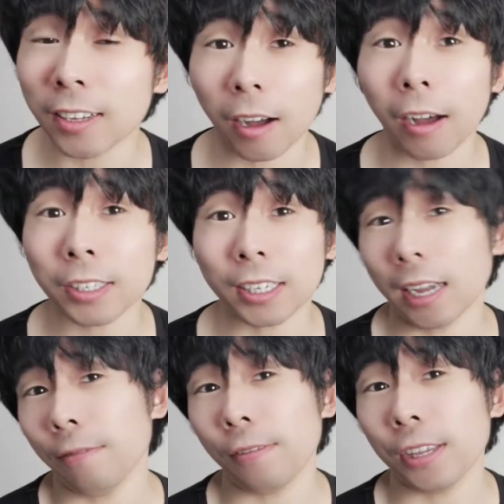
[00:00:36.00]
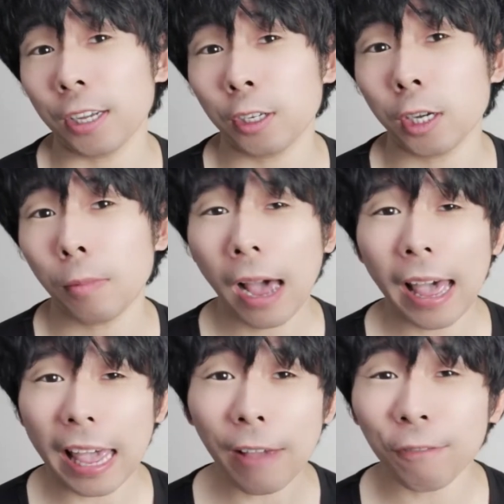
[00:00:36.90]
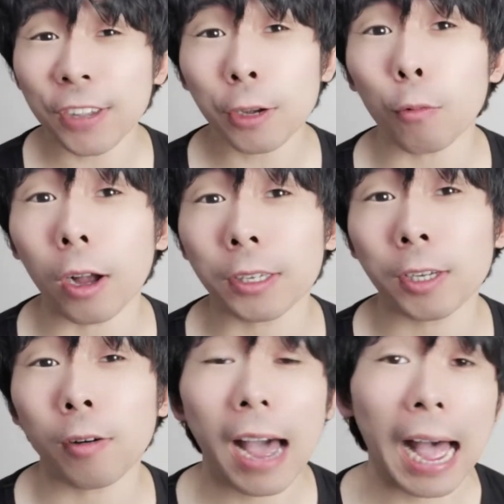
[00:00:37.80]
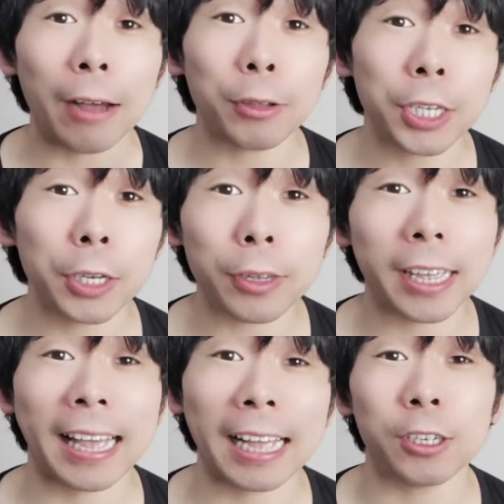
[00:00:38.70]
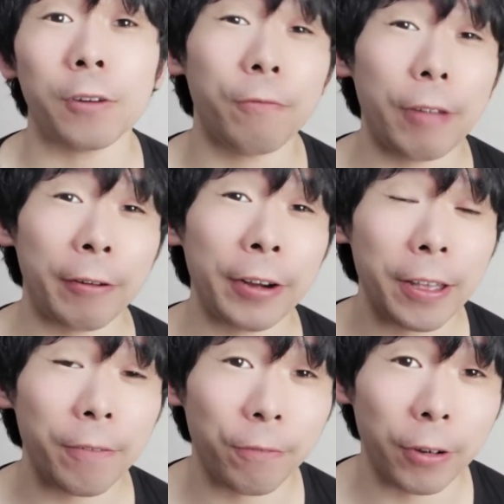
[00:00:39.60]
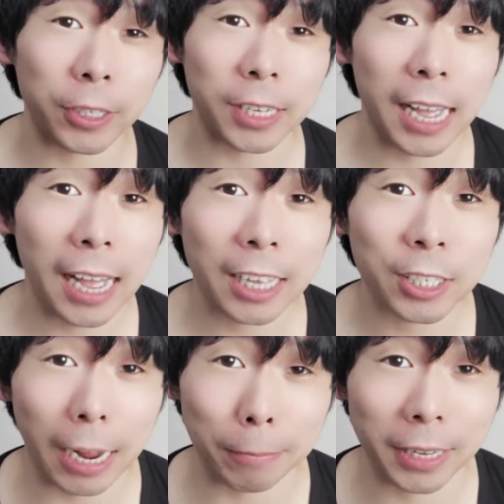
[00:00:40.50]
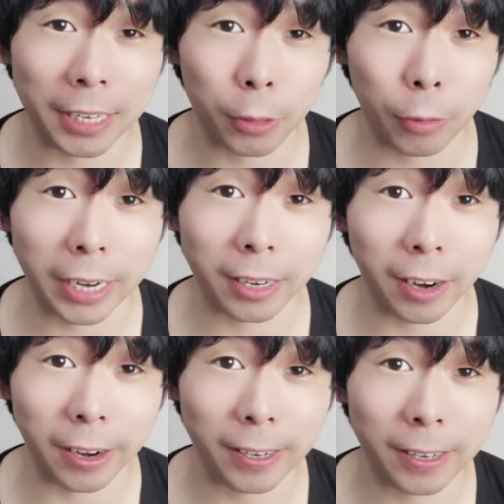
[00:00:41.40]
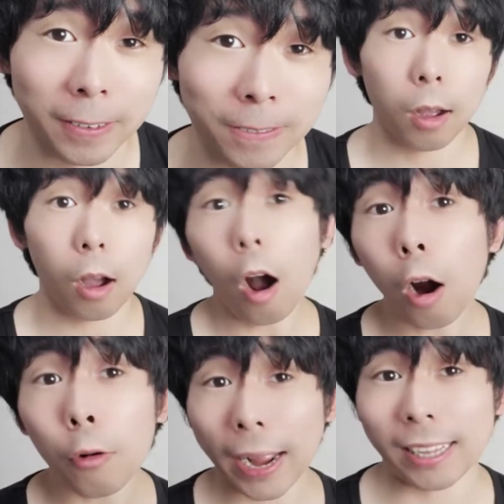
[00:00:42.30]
gods of YouTube if you want to know how you can get your very first Japanese credit card. Alright,